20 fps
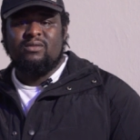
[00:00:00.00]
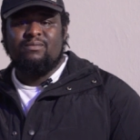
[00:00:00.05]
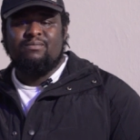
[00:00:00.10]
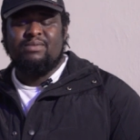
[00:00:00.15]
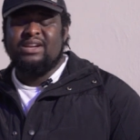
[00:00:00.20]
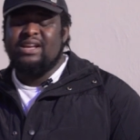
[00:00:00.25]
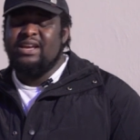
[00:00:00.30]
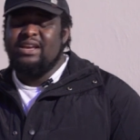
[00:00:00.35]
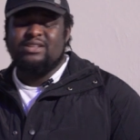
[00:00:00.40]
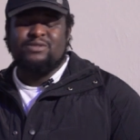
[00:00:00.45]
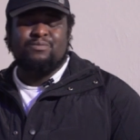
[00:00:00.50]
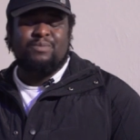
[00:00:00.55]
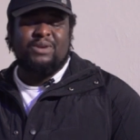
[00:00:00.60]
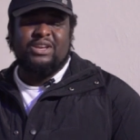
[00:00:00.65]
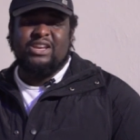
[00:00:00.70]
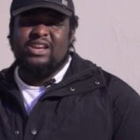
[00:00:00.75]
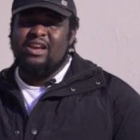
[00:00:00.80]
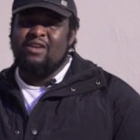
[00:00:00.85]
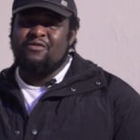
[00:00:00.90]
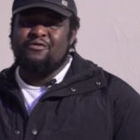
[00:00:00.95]
Please be
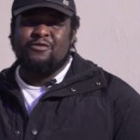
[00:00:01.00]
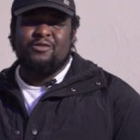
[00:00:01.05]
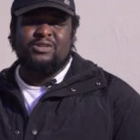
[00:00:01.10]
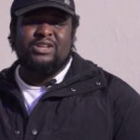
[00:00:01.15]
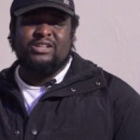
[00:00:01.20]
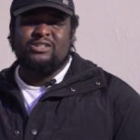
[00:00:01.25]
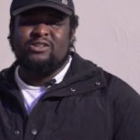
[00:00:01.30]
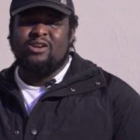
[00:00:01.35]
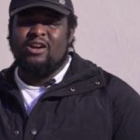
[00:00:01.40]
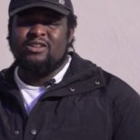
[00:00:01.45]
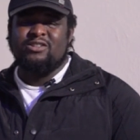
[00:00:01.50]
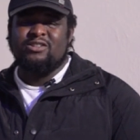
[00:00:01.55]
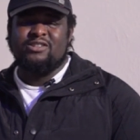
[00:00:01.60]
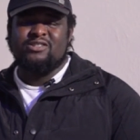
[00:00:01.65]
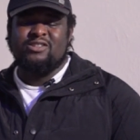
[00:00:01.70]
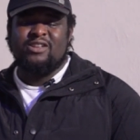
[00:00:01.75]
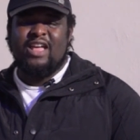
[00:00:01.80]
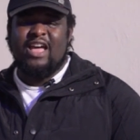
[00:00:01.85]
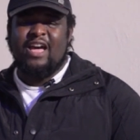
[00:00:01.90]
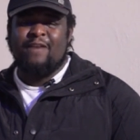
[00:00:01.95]
careful that God does
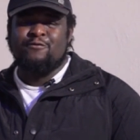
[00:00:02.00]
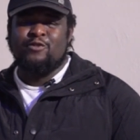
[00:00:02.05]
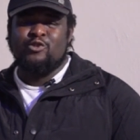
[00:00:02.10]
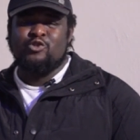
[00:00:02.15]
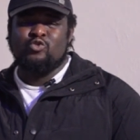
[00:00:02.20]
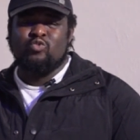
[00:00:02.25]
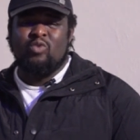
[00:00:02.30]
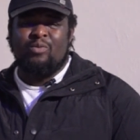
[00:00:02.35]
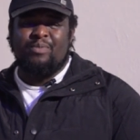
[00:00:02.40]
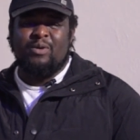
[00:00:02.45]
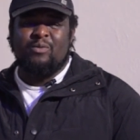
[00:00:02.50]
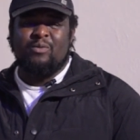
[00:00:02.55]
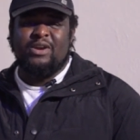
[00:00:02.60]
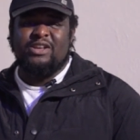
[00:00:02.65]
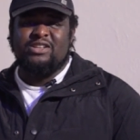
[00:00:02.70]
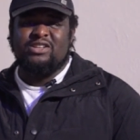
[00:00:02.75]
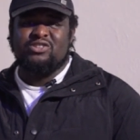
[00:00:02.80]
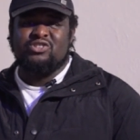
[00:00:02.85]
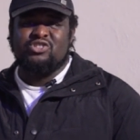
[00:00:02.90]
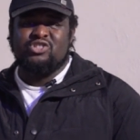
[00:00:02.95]
not have to sweep away
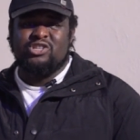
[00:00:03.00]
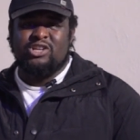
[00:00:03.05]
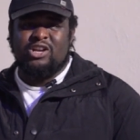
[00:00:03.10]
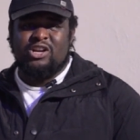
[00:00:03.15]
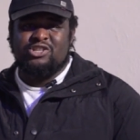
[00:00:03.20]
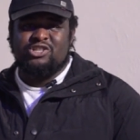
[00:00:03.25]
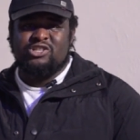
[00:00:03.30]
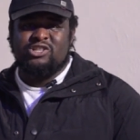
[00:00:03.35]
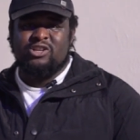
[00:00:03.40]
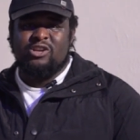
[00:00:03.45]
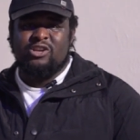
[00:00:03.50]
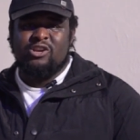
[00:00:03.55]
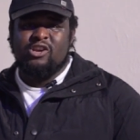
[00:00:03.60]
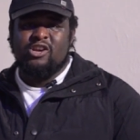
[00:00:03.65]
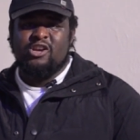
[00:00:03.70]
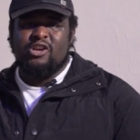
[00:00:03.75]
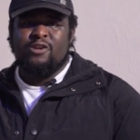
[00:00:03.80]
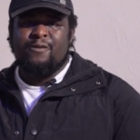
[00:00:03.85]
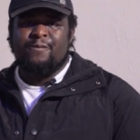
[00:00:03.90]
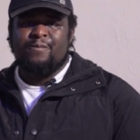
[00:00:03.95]
this church,
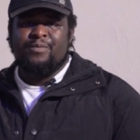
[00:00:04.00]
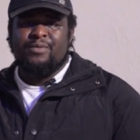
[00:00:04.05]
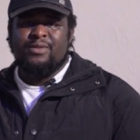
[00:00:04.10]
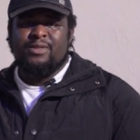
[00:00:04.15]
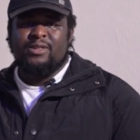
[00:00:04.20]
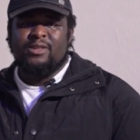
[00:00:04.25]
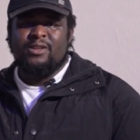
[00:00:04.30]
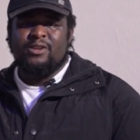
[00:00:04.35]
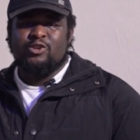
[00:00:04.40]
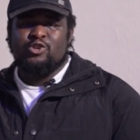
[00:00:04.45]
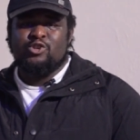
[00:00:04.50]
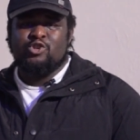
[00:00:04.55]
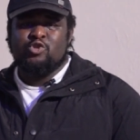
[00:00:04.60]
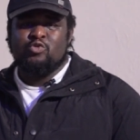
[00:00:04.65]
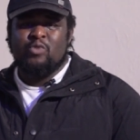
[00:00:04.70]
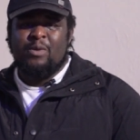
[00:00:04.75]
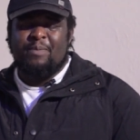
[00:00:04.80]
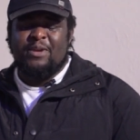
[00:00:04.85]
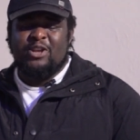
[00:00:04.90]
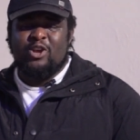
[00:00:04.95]

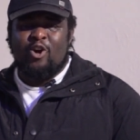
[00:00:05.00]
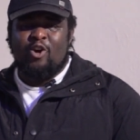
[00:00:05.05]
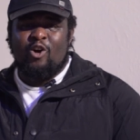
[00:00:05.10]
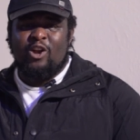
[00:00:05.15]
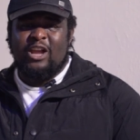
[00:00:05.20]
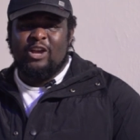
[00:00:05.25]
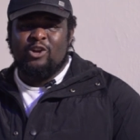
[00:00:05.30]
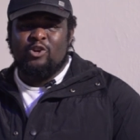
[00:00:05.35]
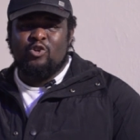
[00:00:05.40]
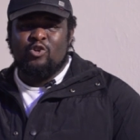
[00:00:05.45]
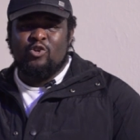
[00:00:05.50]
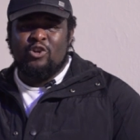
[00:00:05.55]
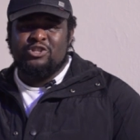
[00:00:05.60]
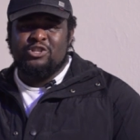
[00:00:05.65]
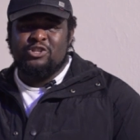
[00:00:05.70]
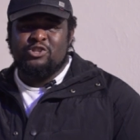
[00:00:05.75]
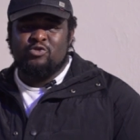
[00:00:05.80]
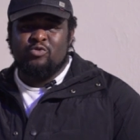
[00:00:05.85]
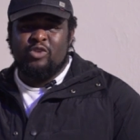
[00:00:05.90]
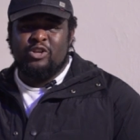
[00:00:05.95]
sweep it all and crush
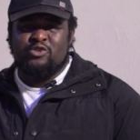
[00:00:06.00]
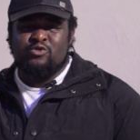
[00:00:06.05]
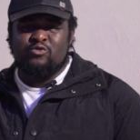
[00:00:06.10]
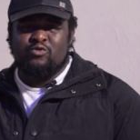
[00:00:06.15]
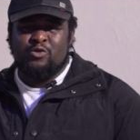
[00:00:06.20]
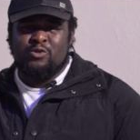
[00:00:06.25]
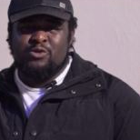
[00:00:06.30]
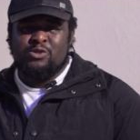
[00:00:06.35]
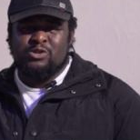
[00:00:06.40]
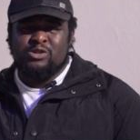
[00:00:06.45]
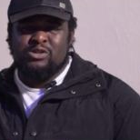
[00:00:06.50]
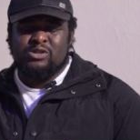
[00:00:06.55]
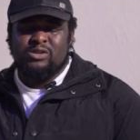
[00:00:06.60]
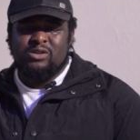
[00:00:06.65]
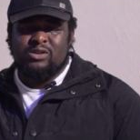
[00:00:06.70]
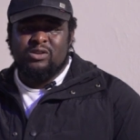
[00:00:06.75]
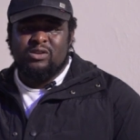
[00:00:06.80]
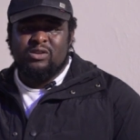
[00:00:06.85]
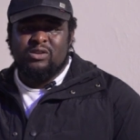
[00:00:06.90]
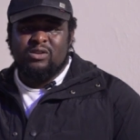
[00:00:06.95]
it to its roots
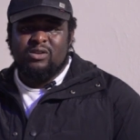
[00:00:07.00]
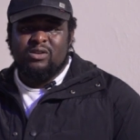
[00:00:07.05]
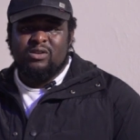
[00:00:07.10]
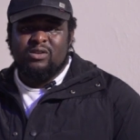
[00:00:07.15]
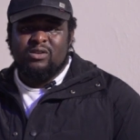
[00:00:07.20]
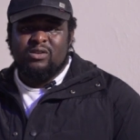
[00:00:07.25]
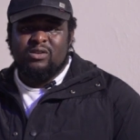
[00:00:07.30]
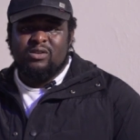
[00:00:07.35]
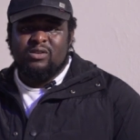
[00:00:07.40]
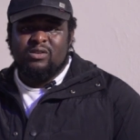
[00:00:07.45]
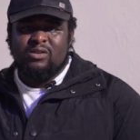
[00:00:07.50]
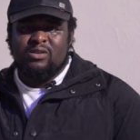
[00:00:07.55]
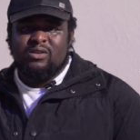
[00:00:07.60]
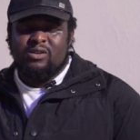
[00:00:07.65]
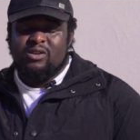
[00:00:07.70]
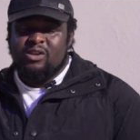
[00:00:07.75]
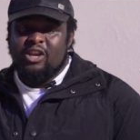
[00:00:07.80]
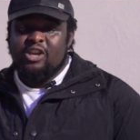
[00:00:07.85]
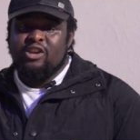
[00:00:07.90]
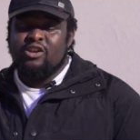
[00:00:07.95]

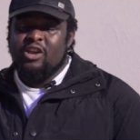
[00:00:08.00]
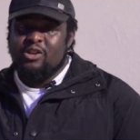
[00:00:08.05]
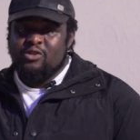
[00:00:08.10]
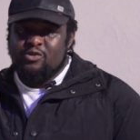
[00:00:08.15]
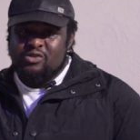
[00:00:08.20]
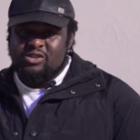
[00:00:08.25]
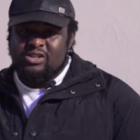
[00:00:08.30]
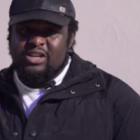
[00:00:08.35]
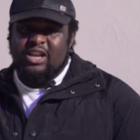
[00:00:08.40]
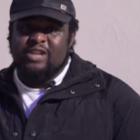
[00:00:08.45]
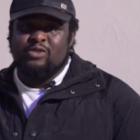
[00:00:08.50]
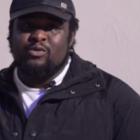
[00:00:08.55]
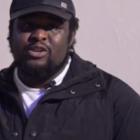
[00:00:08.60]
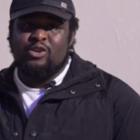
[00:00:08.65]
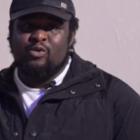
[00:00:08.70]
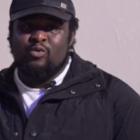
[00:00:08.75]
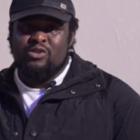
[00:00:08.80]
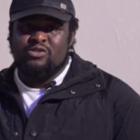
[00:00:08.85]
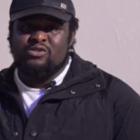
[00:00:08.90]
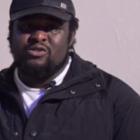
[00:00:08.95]
in order to start what He
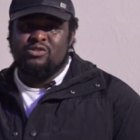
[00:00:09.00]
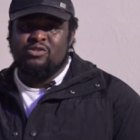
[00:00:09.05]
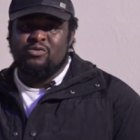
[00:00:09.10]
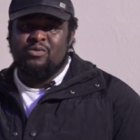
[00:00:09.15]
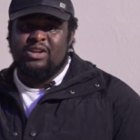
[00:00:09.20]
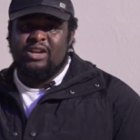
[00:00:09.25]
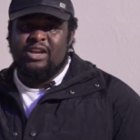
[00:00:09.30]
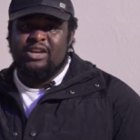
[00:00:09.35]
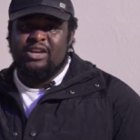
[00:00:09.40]
wants to do in